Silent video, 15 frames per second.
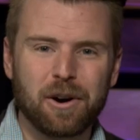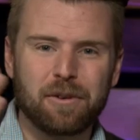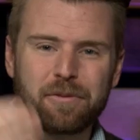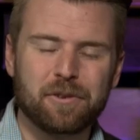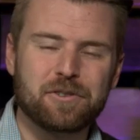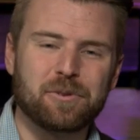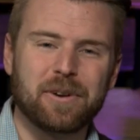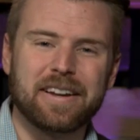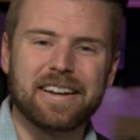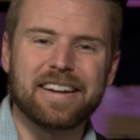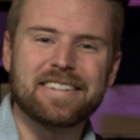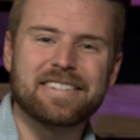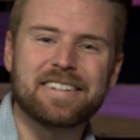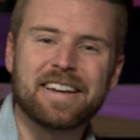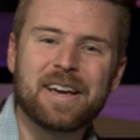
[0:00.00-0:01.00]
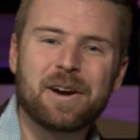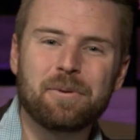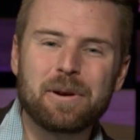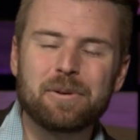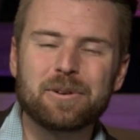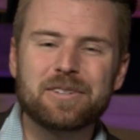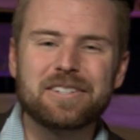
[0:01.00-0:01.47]
all for joining us.
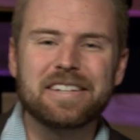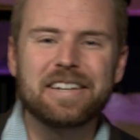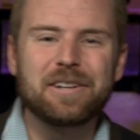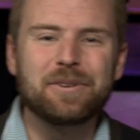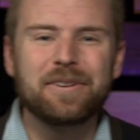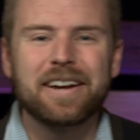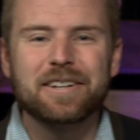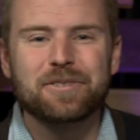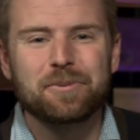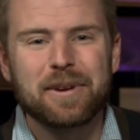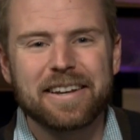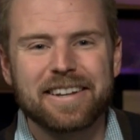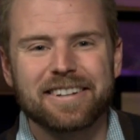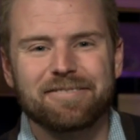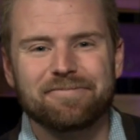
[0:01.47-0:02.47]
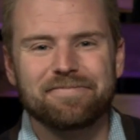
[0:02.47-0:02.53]
We will see you next week.